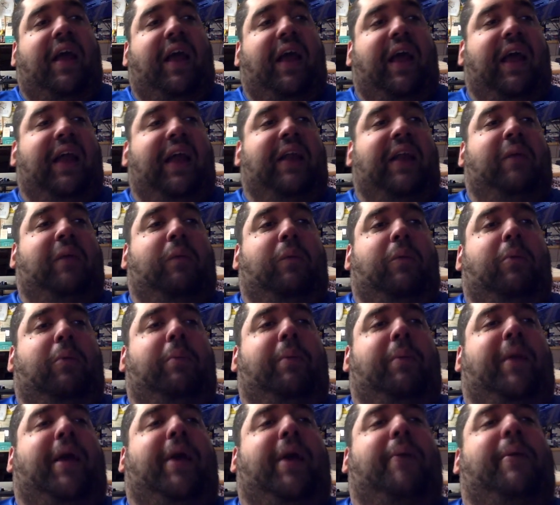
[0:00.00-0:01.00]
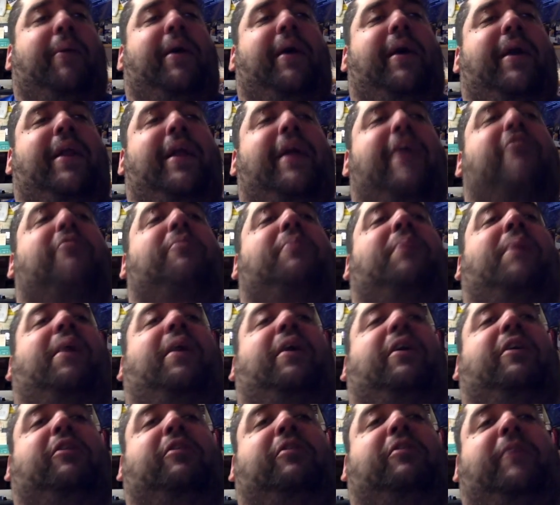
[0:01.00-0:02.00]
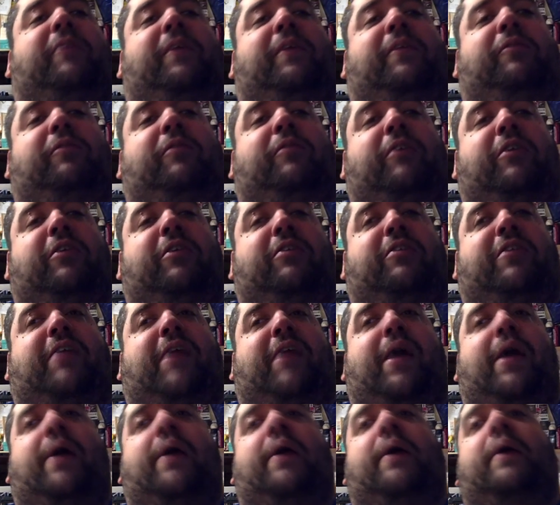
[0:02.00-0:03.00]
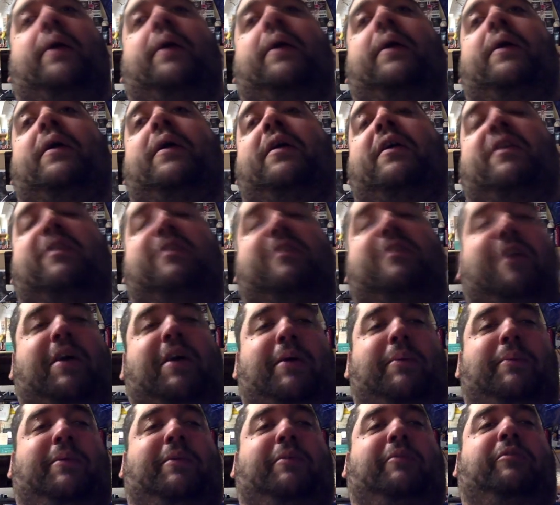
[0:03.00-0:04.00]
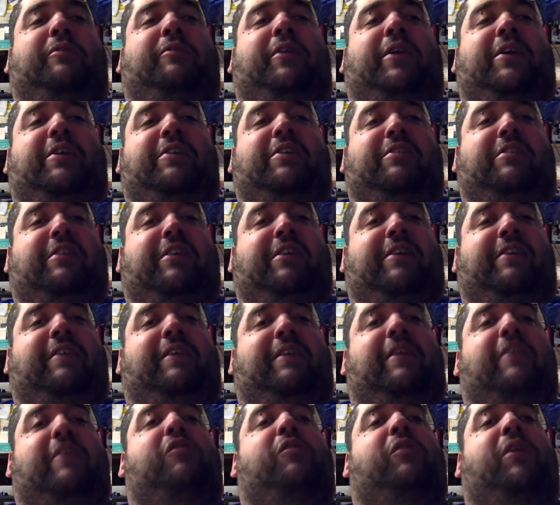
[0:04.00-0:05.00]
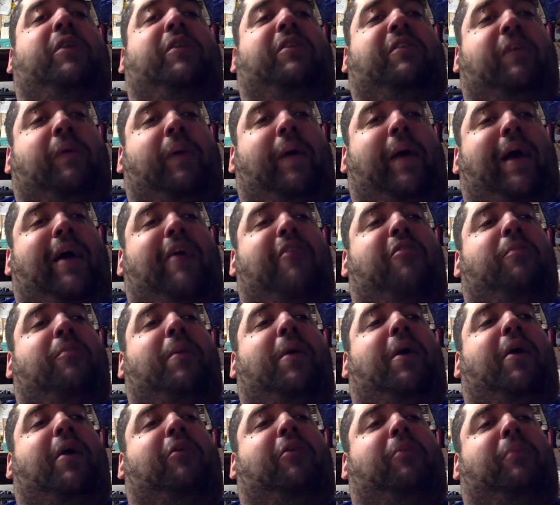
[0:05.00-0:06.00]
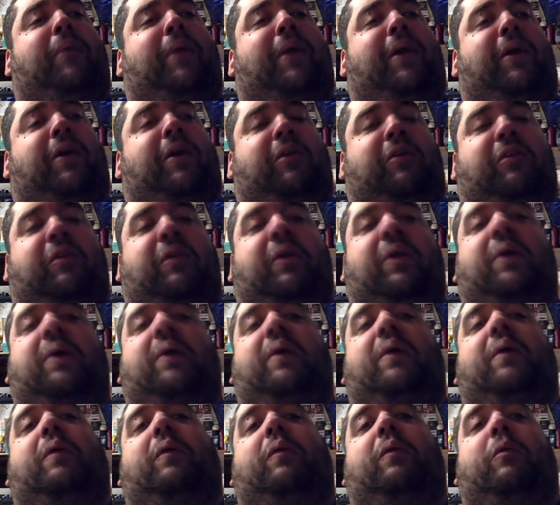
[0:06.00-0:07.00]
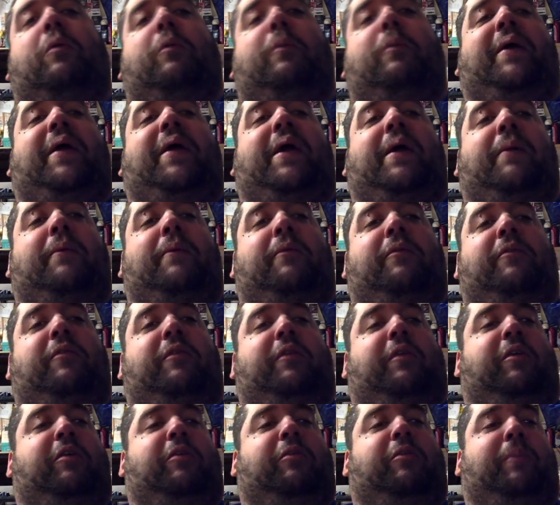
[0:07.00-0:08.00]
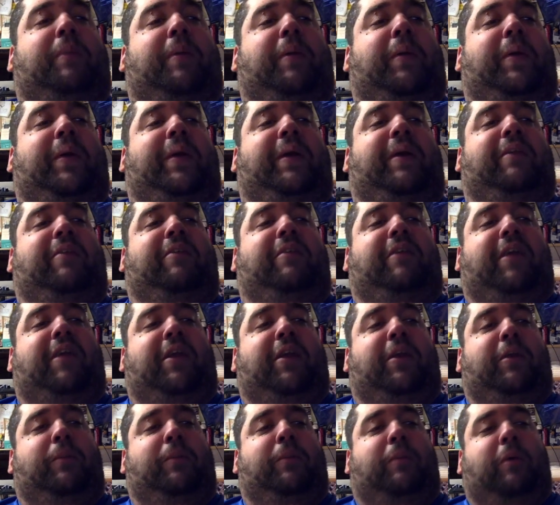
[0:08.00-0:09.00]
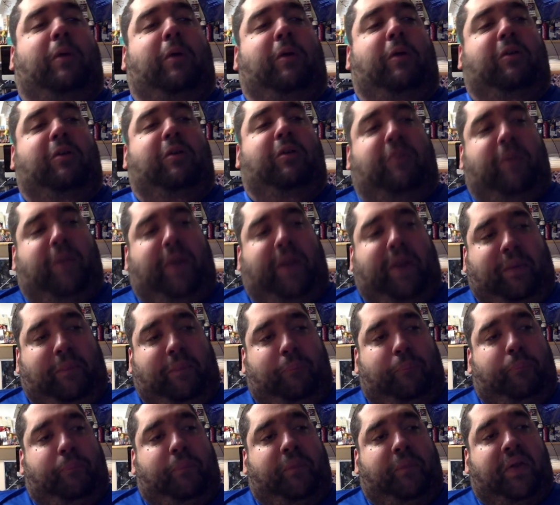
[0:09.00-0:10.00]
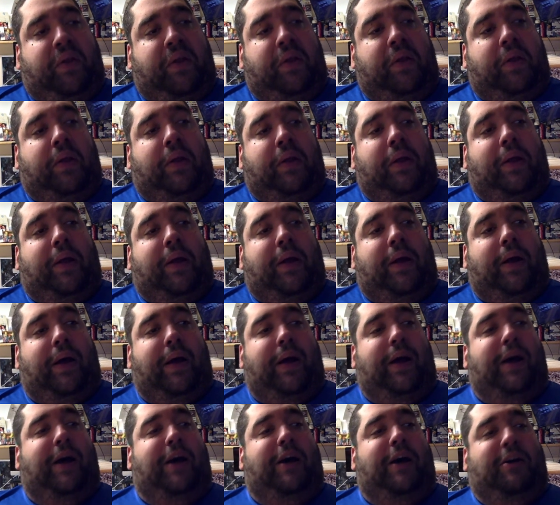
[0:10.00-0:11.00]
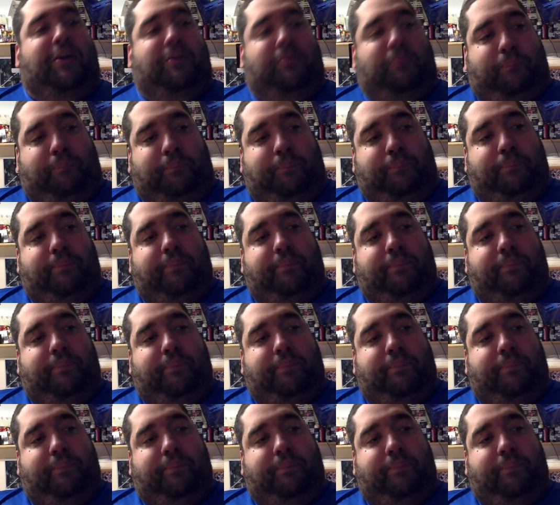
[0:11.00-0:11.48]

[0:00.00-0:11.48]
it will be coming on Xbox for the first time in franchise history, so Xbox players will be able to experience Kingdom Hearts 3. Another